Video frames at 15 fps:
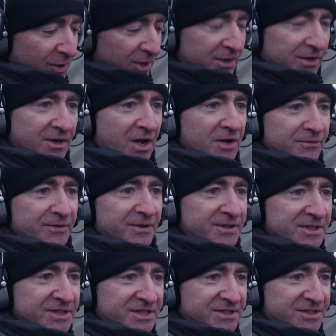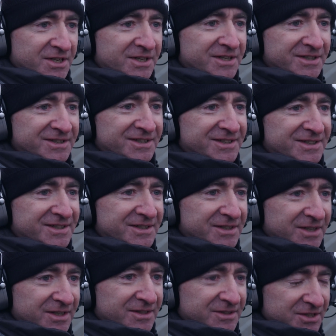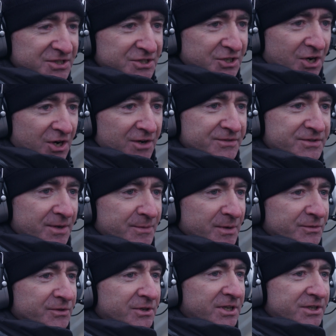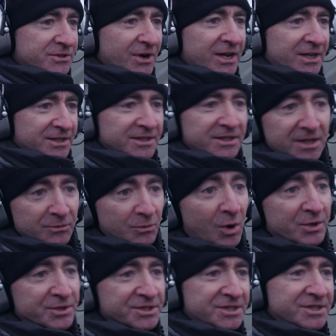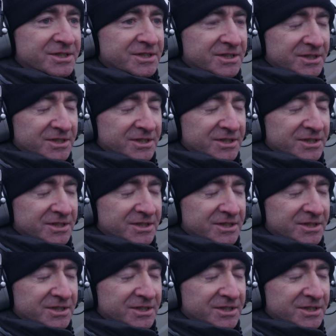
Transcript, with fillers: well, hopefully this is a, the start of something really yeah. great, and it was.